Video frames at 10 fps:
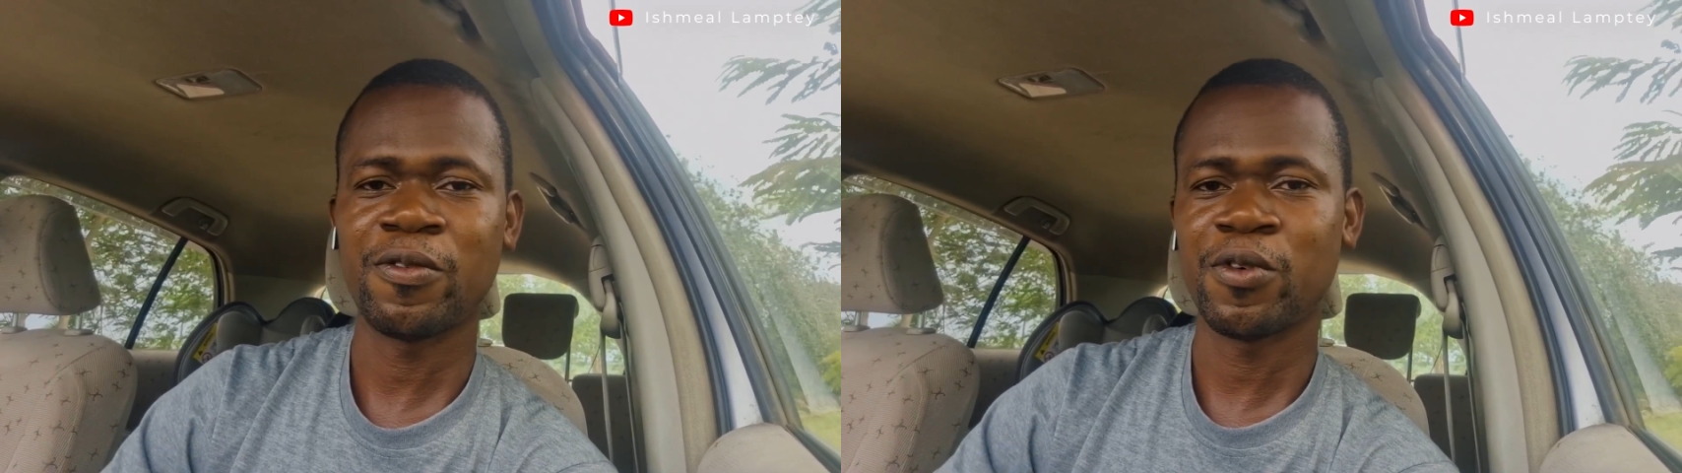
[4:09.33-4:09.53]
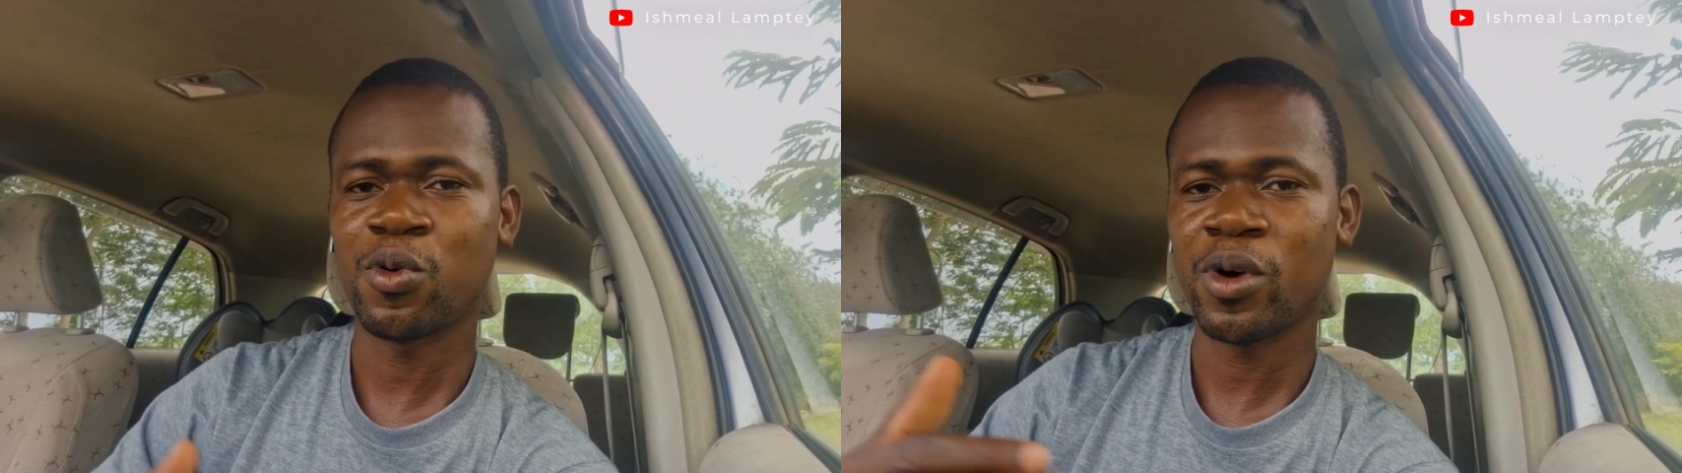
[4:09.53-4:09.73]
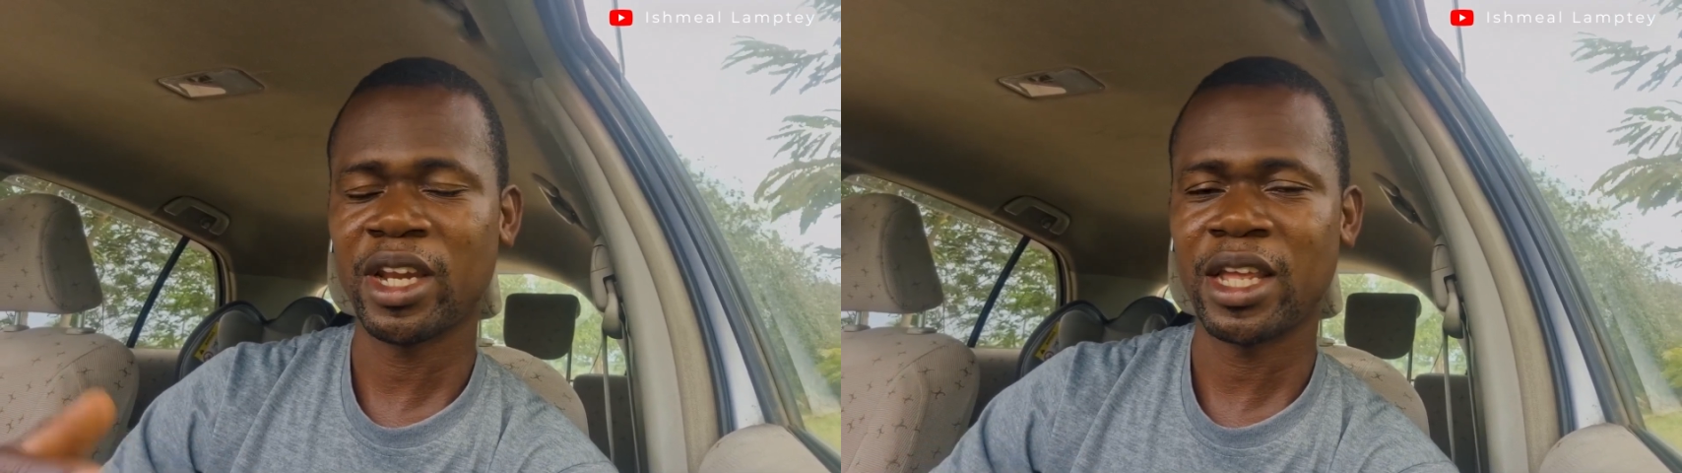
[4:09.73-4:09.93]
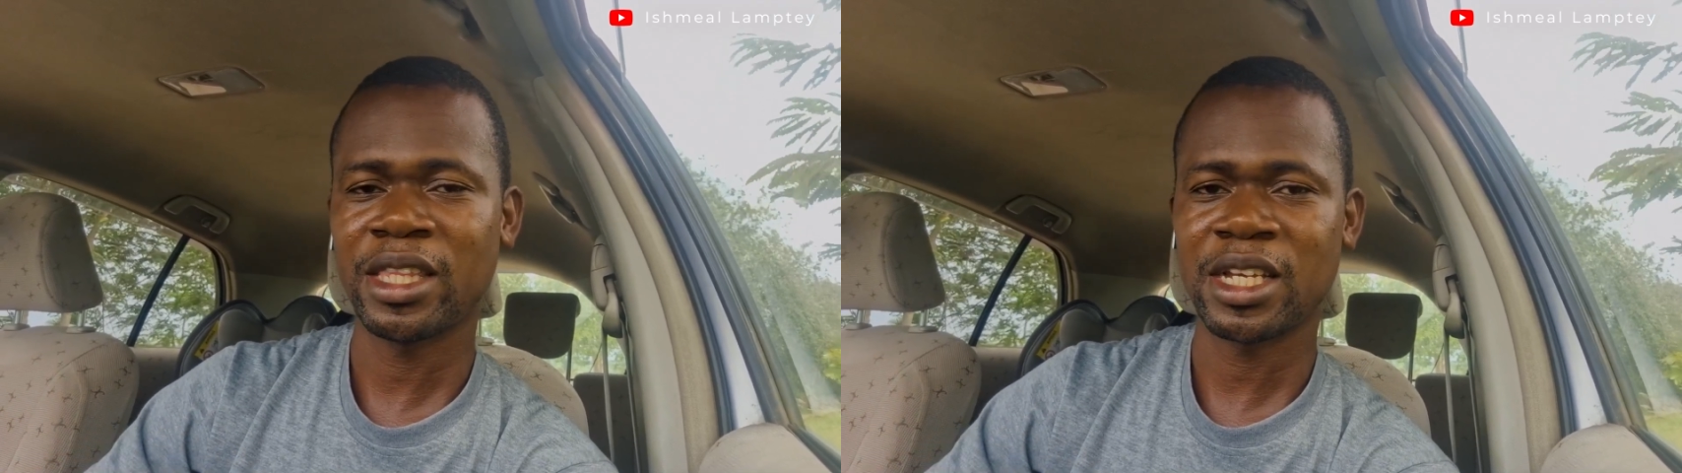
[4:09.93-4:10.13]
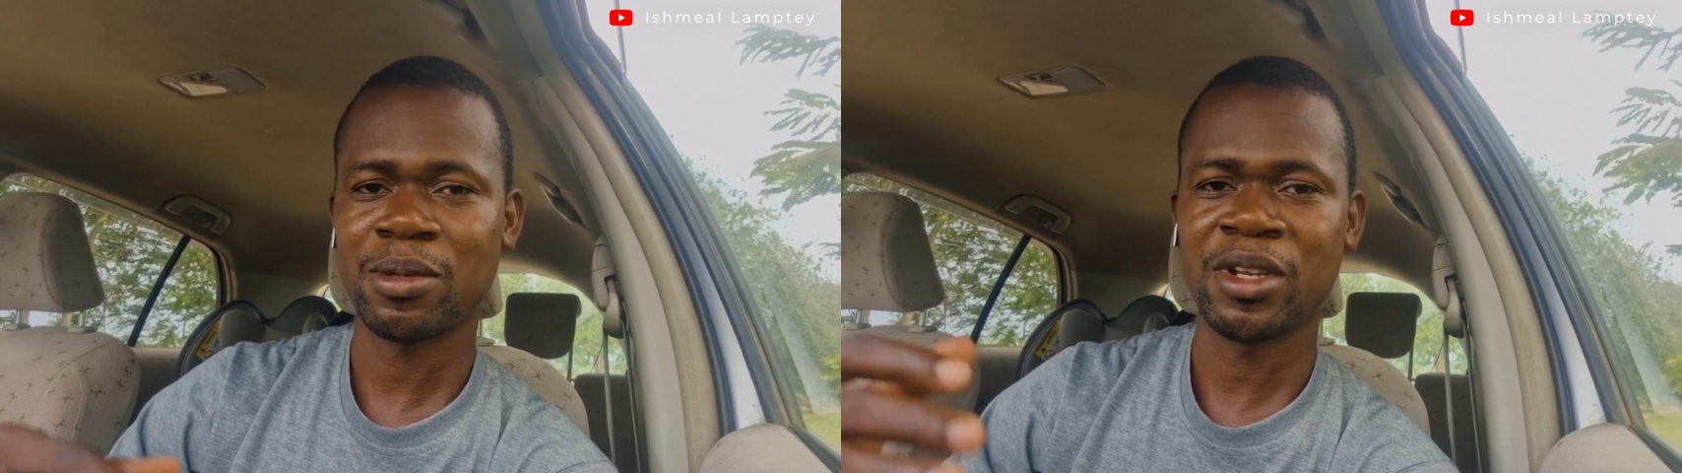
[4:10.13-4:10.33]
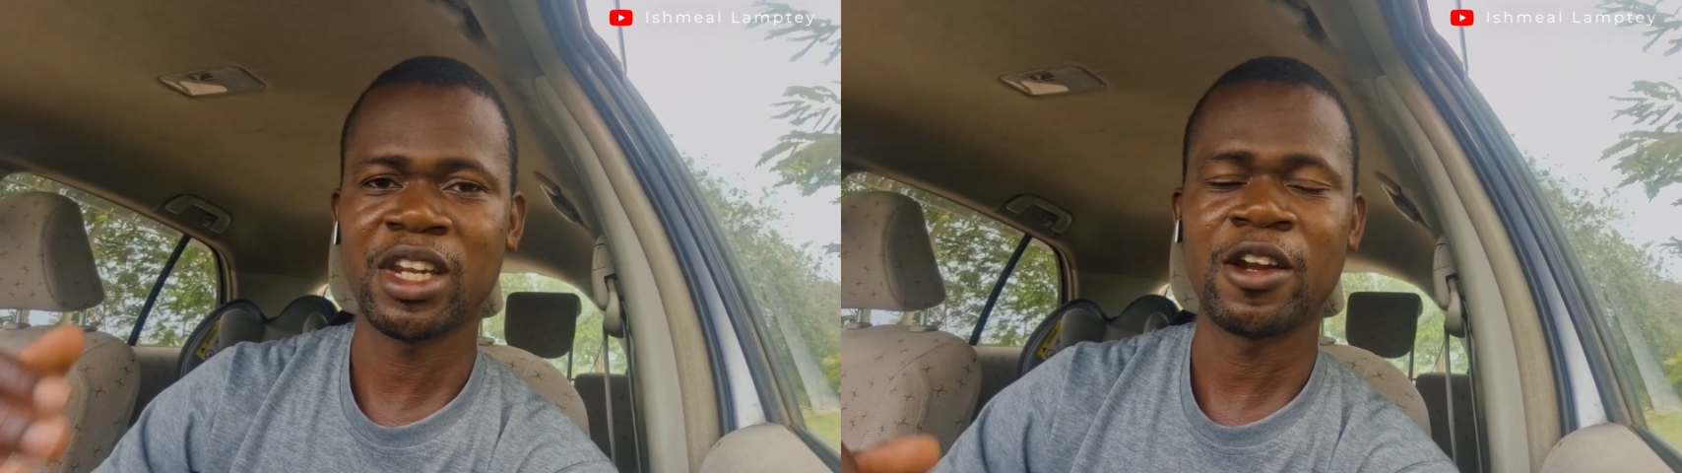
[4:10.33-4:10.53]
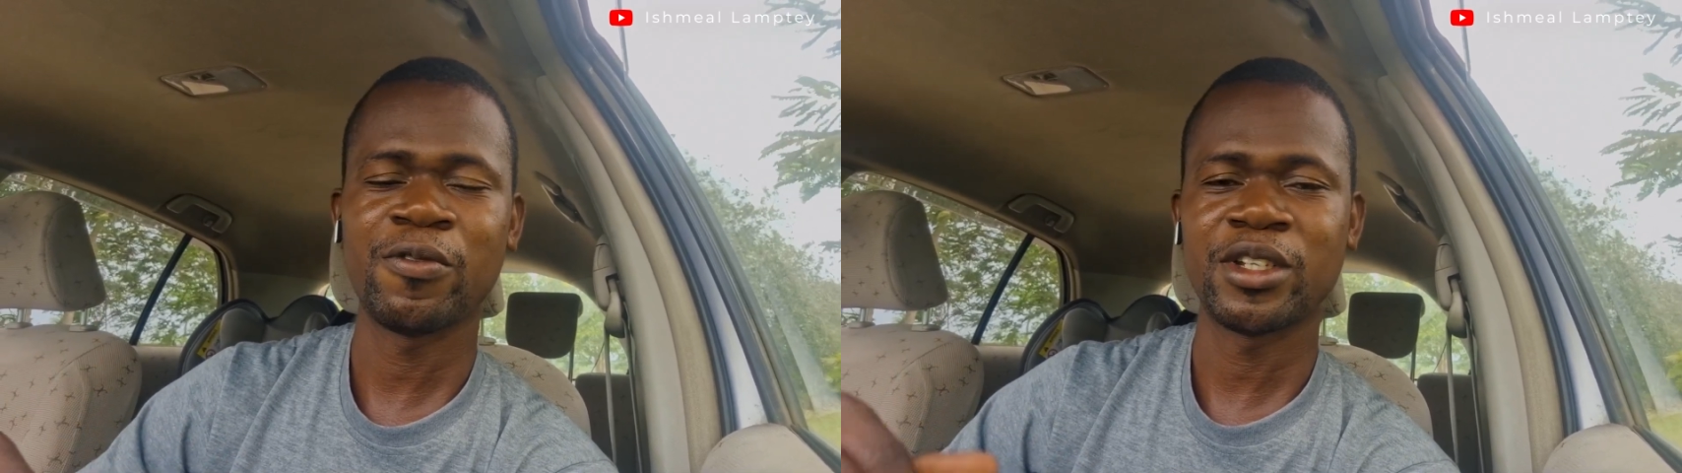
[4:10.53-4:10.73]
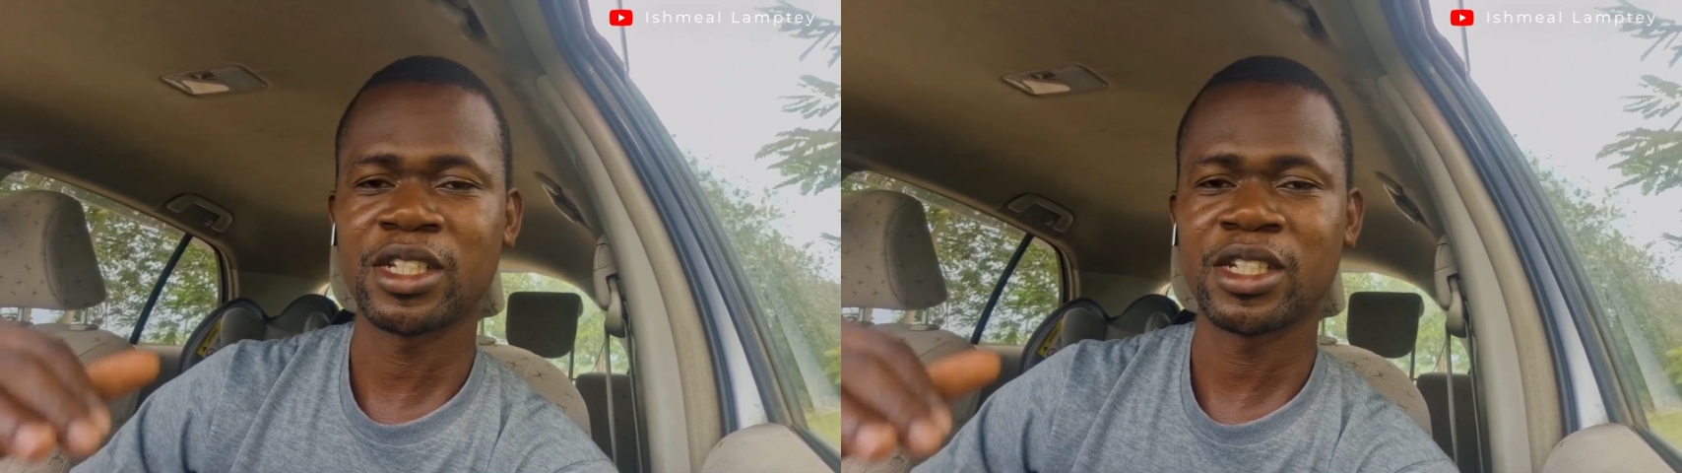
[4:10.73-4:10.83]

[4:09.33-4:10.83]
for work that had been done for a